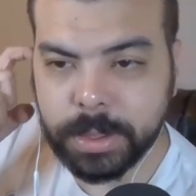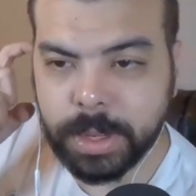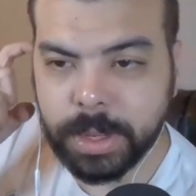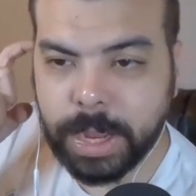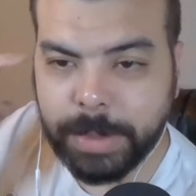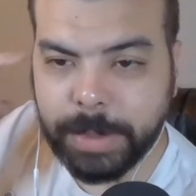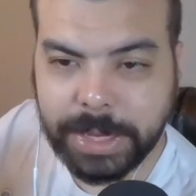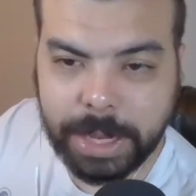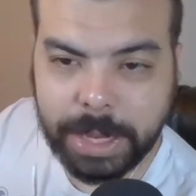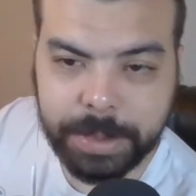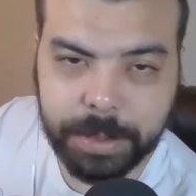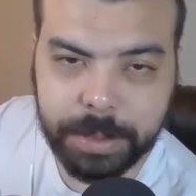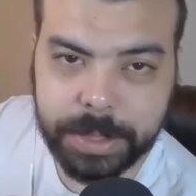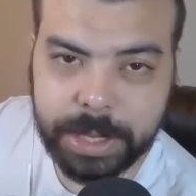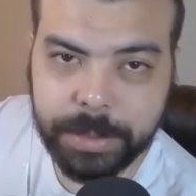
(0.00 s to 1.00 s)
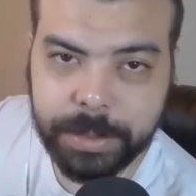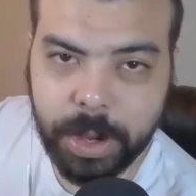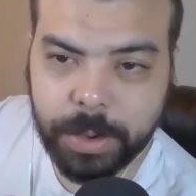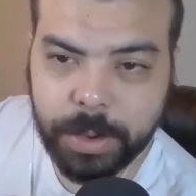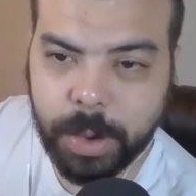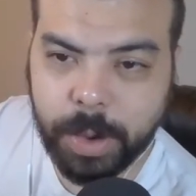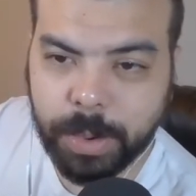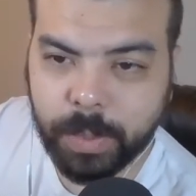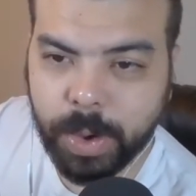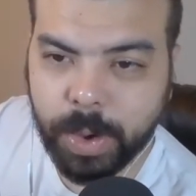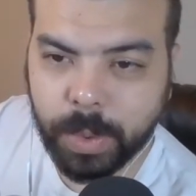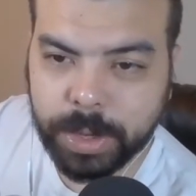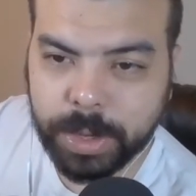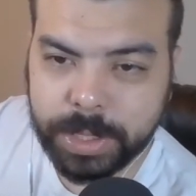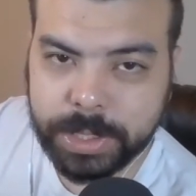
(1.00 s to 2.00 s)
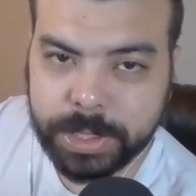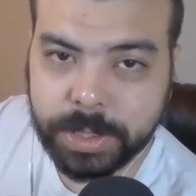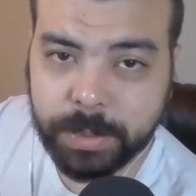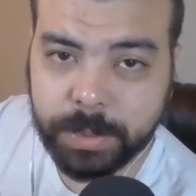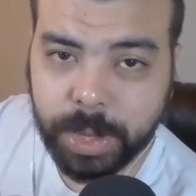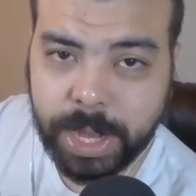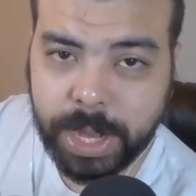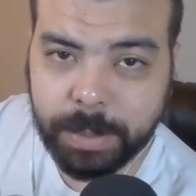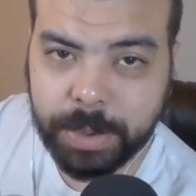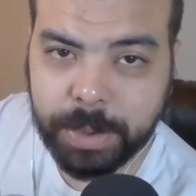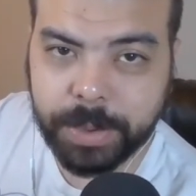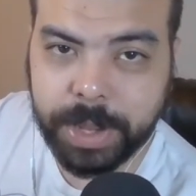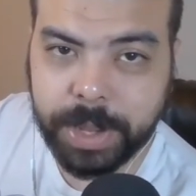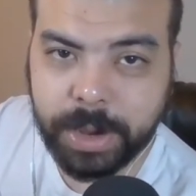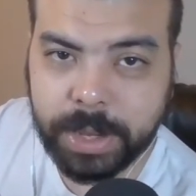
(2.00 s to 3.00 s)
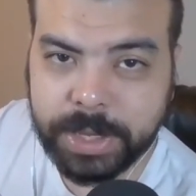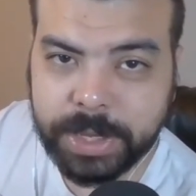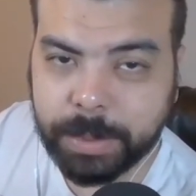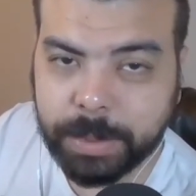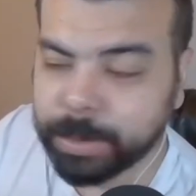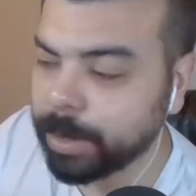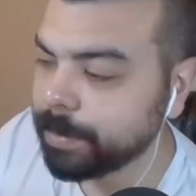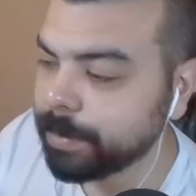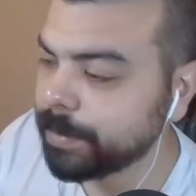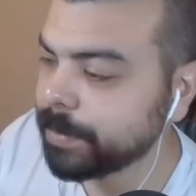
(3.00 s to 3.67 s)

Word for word: I'm not typing them this time. No, no, no worries, Brittany. I'll put them there. I'll type them up.